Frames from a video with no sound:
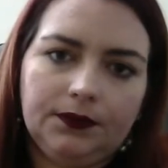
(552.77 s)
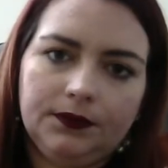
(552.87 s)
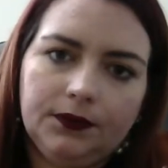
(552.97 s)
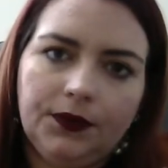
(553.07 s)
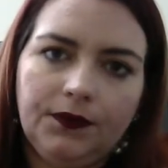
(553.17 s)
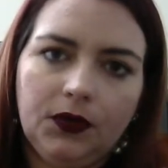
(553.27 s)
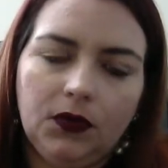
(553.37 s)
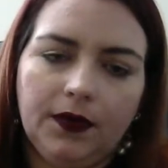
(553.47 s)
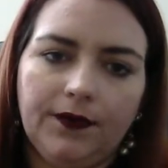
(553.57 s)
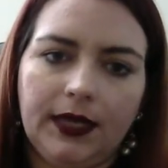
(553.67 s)
review
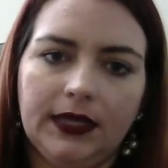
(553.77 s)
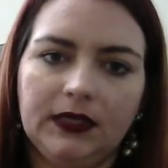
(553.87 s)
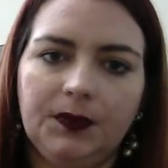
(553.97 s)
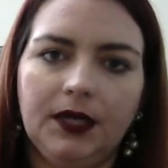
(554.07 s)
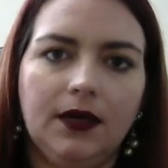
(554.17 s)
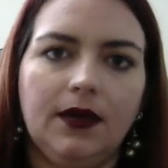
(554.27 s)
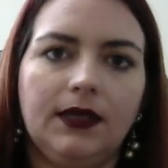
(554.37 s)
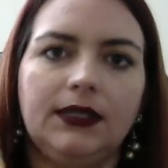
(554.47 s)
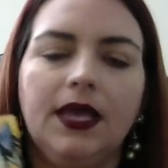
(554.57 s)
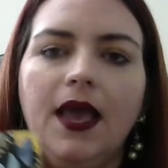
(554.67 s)
of it, it's because
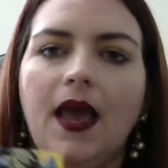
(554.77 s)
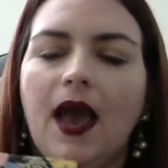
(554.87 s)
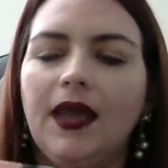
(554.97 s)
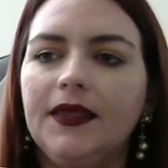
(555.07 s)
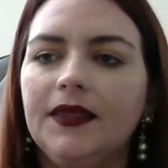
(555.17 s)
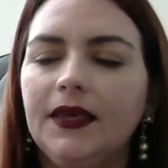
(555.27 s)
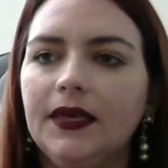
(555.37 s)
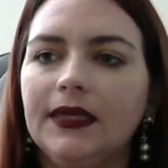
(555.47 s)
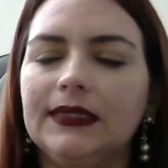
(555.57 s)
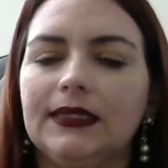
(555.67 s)
I think
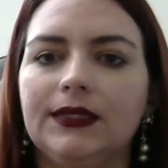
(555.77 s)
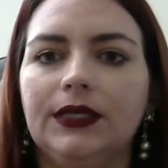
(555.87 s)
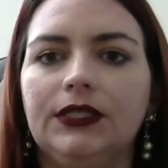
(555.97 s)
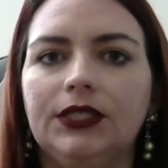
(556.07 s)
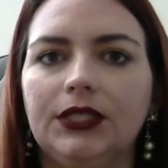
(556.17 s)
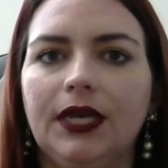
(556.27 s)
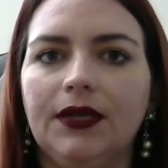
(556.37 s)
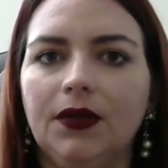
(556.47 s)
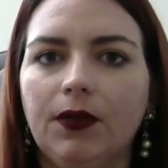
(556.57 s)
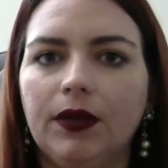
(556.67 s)
it's such an
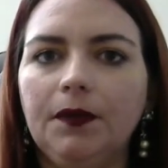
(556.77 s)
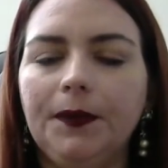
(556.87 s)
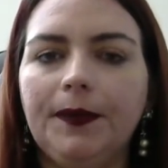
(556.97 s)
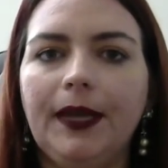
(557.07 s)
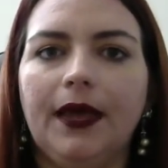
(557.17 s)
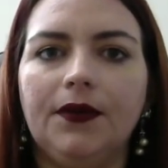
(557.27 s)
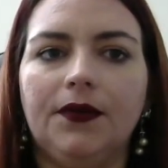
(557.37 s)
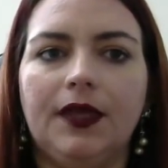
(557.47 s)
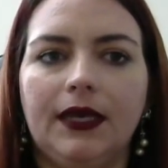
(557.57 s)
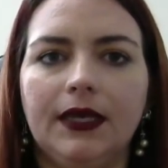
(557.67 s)
incredible planner
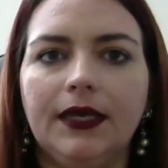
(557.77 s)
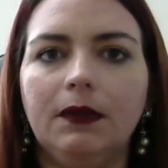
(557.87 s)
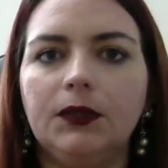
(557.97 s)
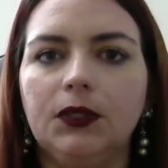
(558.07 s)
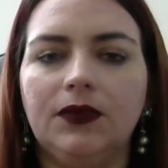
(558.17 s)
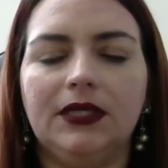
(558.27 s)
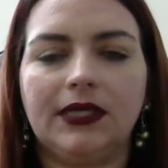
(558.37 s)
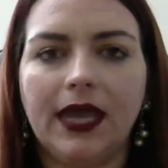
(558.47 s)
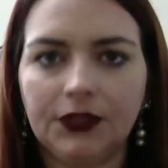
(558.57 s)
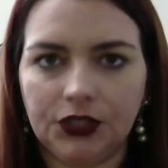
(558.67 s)
that it keeps you
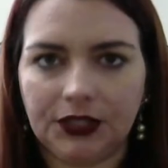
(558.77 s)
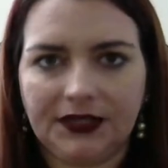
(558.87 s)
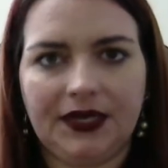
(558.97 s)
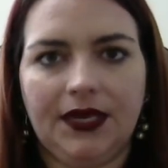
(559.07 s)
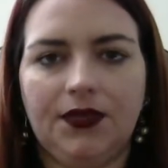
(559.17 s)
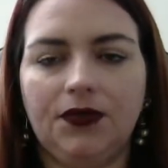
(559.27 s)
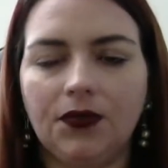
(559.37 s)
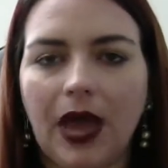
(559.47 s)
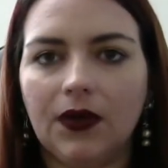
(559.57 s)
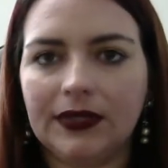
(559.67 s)
intentionally
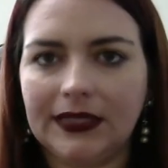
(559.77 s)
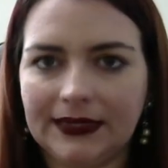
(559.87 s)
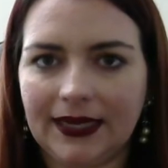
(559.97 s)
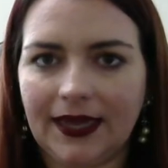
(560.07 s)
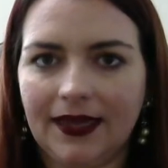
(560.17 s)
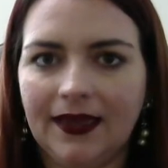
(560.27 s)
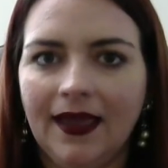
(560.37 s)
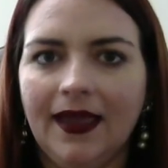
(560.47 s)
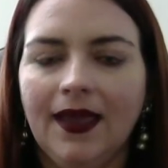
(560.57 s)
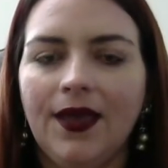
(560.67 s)
throughout the day
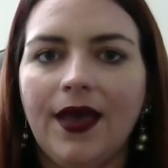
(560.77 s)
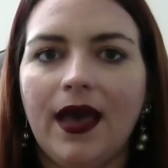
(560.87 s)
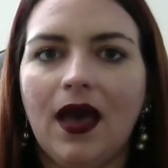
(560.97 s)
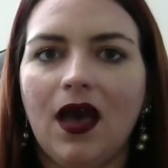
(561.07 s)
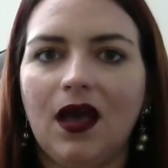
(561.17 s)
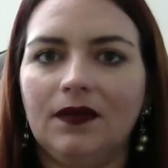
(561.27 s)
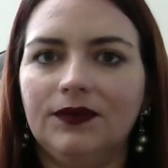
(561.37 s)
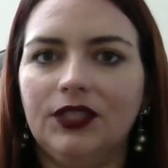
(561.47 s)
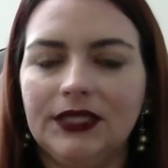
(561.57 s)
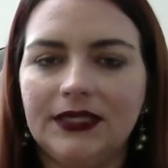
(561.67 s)

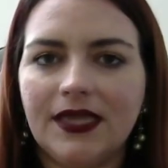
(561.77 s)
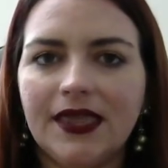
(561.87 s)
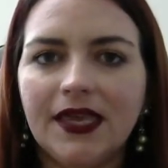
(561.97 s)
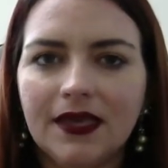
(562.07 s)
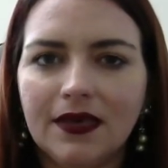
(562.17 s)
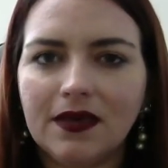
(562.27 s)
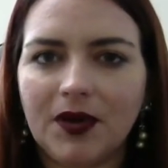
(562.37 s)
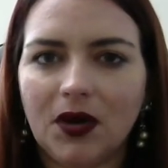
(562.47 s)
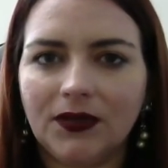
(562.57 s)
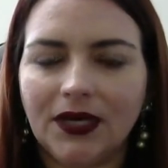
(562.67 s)
just thinking
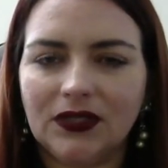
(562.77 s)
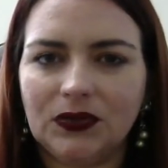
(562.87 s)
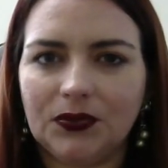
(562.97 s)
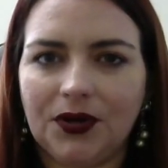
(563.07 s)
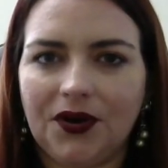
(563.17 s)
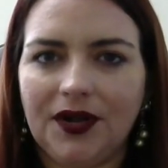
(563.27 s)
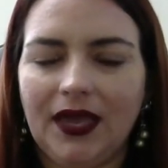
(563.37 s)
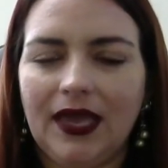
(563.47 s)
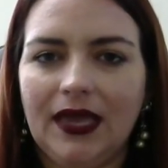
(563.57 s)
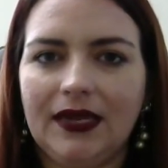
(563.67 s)
about God's word.
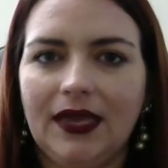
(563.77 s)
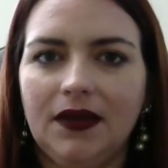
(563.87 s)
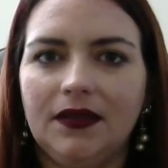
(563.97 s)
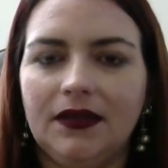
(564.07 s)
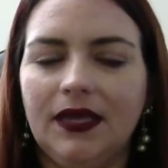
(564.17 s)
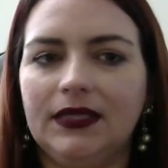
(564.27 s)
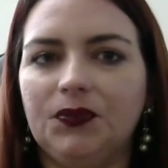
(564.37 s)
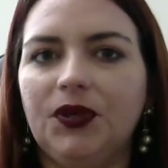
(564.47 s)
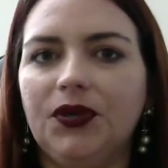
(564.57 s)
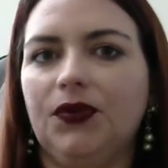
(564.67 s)
And it's
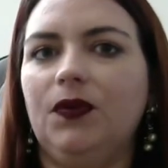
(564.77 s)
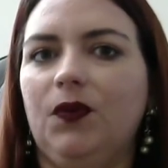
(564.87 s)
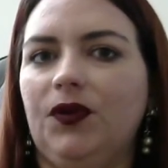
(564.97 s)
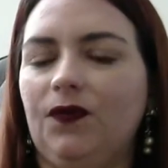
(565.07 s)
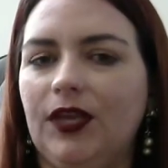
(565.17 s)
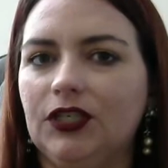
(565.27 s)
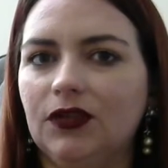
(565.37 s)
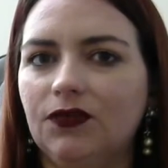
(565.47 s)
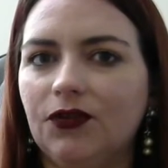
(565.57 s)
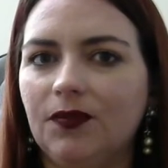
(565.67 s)
been a good motivation
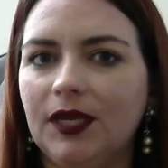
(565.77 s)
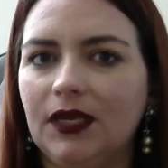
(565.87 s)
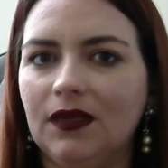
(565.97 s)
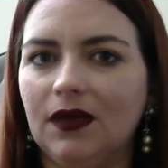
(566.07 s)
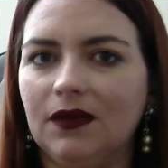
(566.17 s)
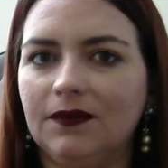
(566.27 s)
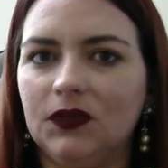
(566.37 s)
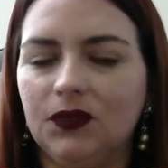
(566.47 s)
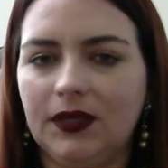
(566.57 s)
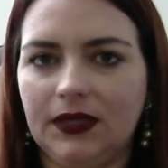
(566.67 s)
for me
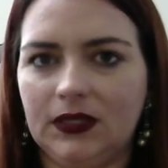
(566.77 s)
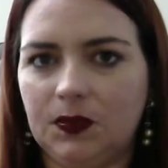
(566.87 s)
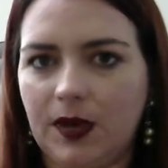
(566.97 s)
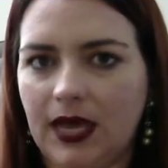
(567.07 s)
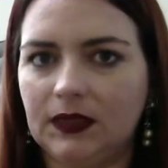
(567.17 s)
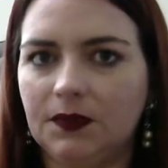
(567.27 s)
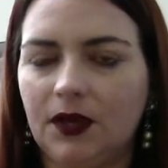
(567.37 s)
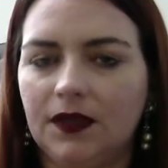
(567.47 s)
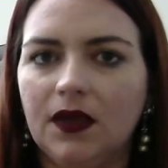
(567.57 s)
during this past month,